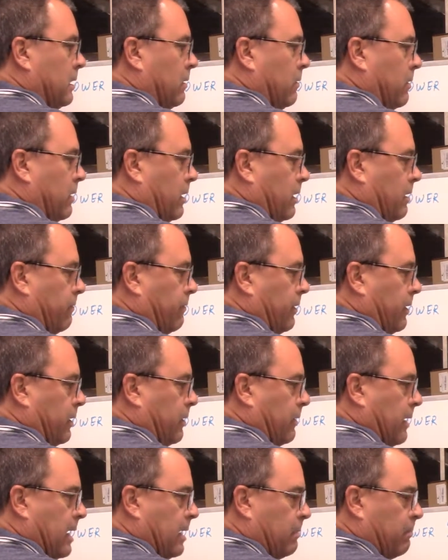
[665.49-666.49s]
wherever the
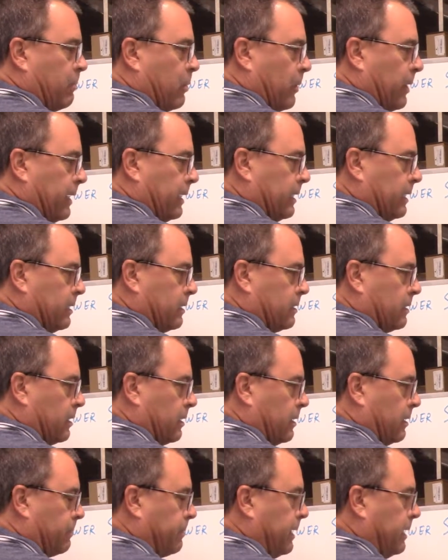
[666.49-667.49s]
ground point is
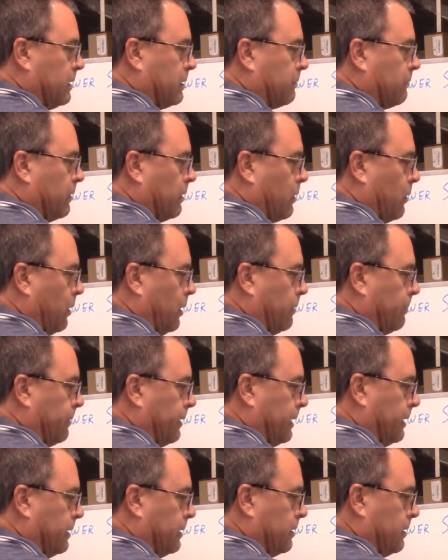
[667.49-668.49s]
on your piece of
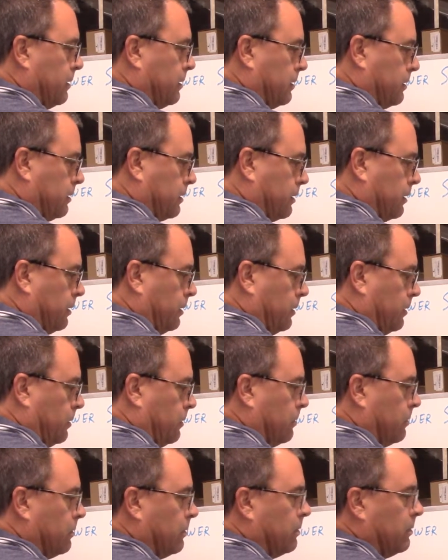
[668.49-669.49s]
equipment
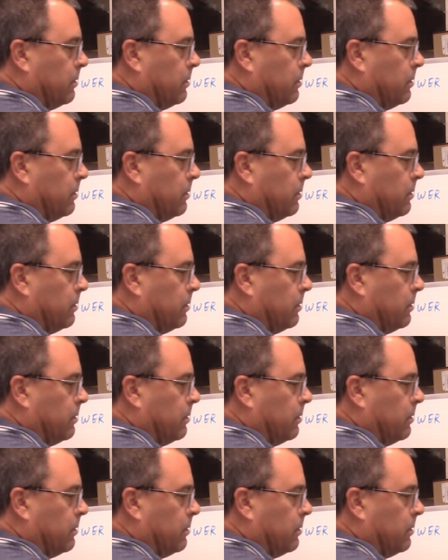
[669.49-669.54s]
to